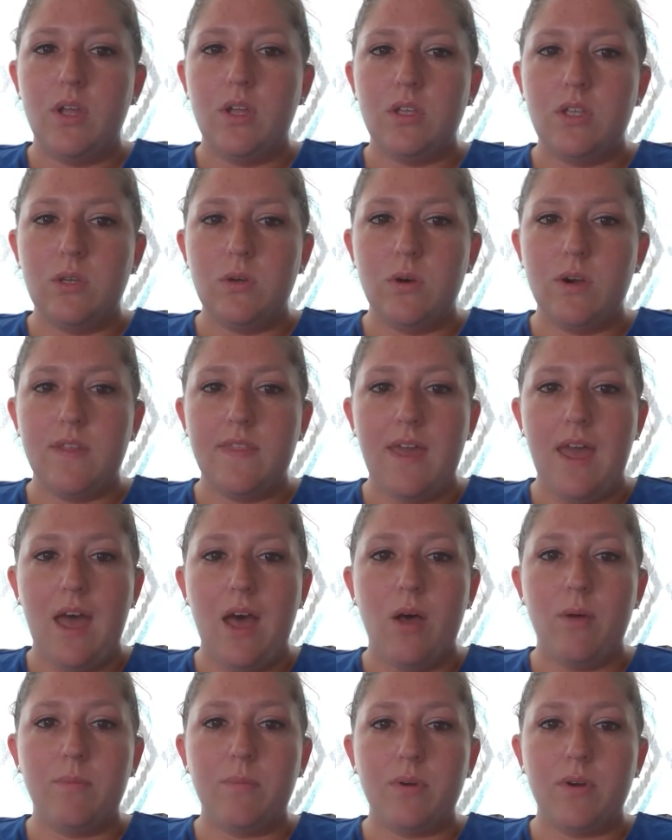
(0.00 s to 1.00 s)
You are the
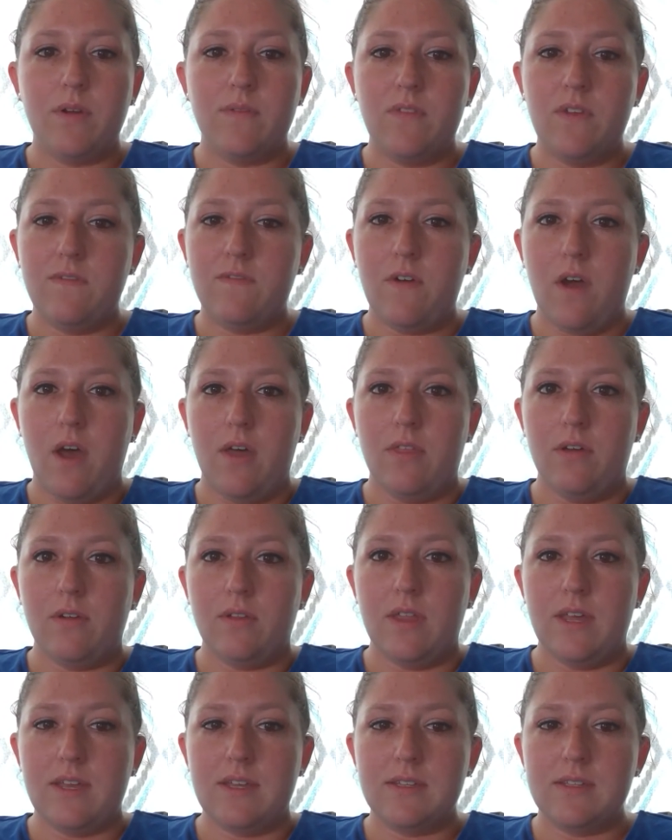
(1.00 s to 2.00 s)
helper of the
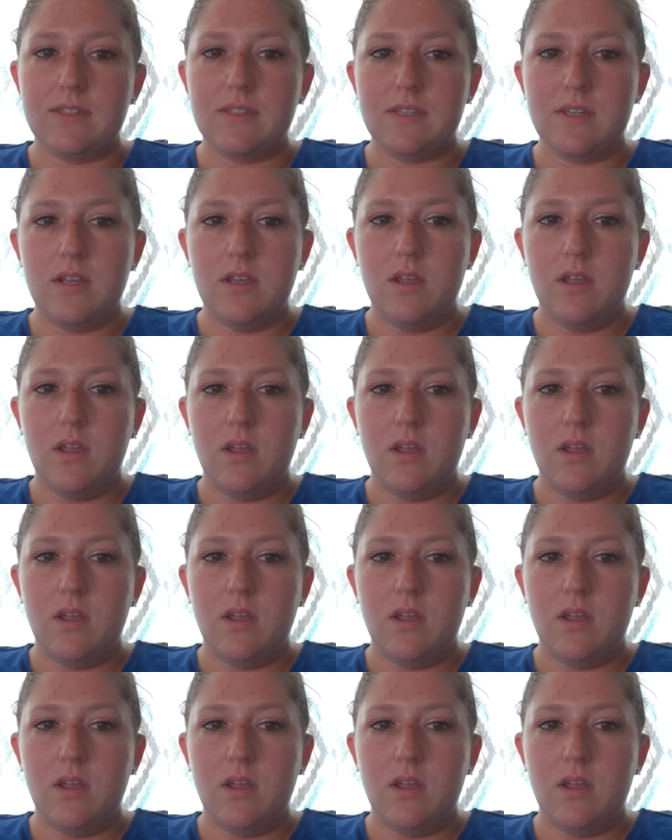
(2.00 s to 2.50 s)
fatherless.